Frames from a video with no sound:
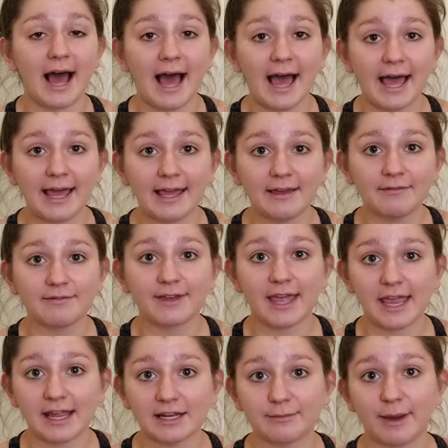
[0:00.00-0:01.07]
I've
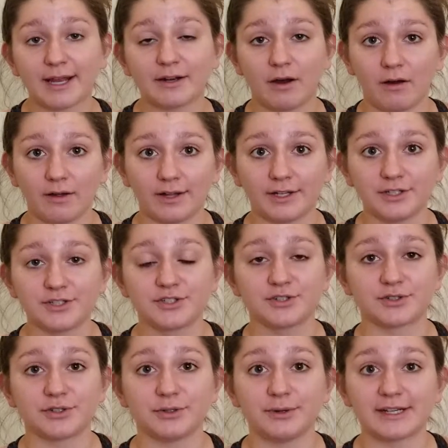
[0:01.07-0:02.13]
gained my knowledge
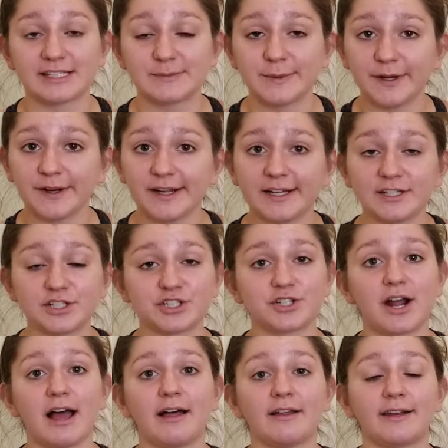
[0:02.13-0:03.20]
through experience,
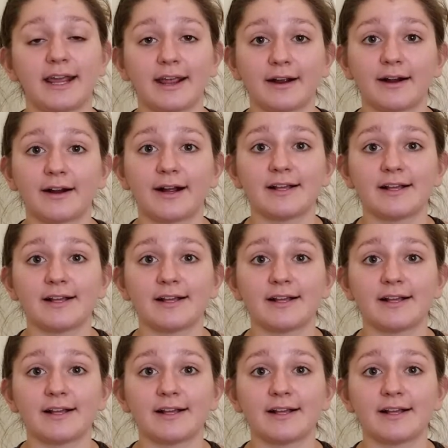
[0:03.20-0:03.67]
trial and error,